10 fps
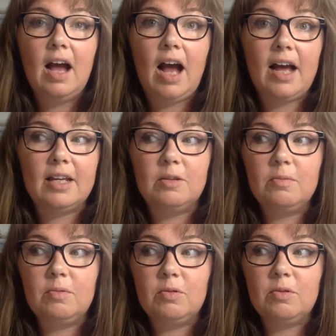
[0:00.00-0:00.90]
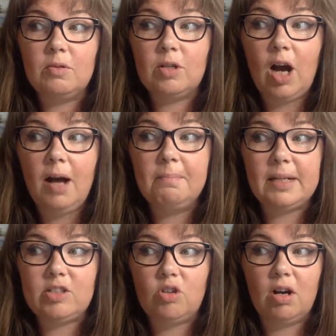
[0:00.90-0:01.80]
I got
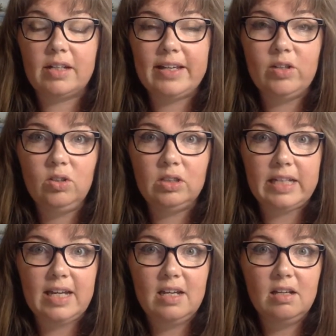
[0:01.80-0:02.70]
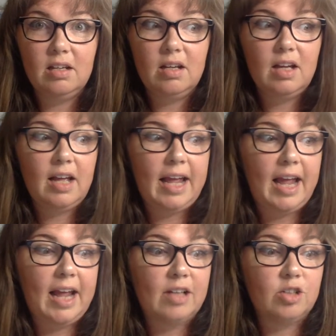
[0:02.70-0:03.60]
my dog Hildy,
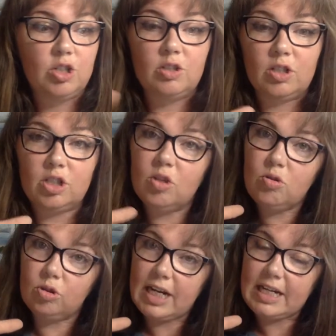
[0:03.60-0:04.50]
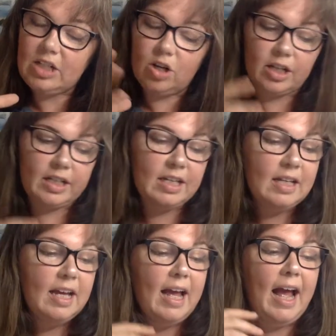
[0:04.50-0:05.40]
and she's this little tiny doggy.
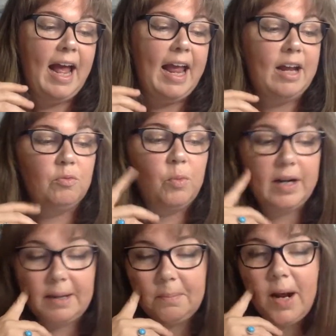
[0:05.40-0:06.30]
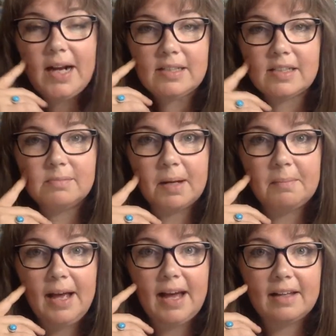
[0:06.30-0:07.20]
And when I practiced my
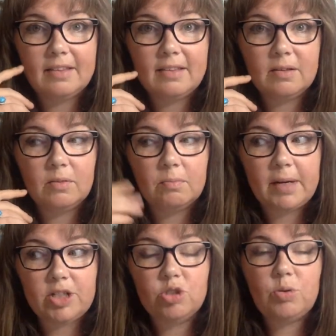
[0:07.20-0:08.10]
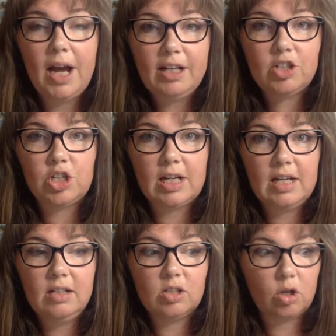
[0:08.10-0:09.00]
math, my
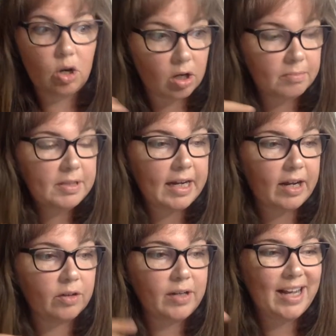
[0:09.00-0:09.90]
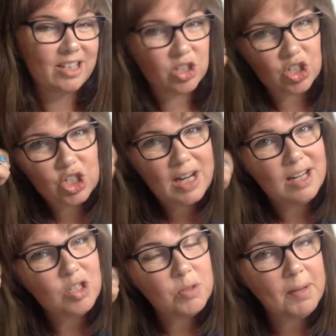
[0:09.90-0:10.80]
strategy to calm down and
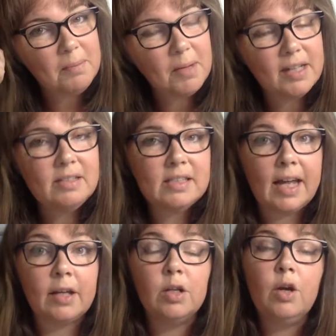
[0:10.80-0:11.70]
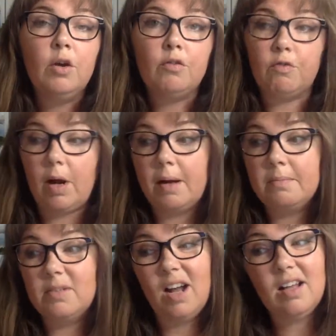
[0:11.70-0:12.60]
change my mindset
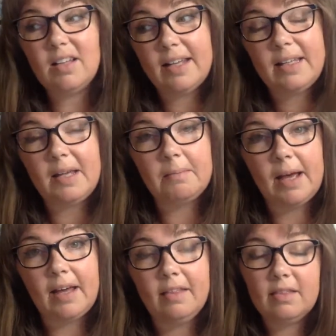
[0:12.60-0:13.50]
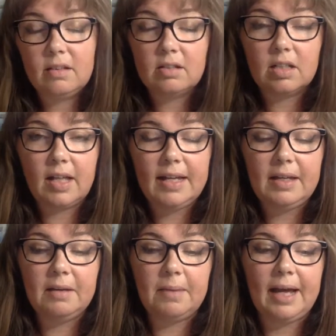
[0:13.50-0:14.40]
from not liking math to
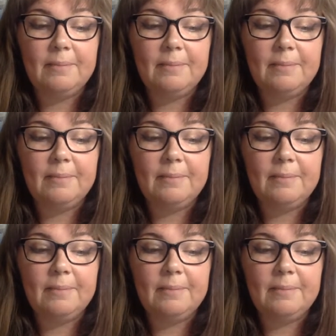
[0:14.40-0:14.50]
liking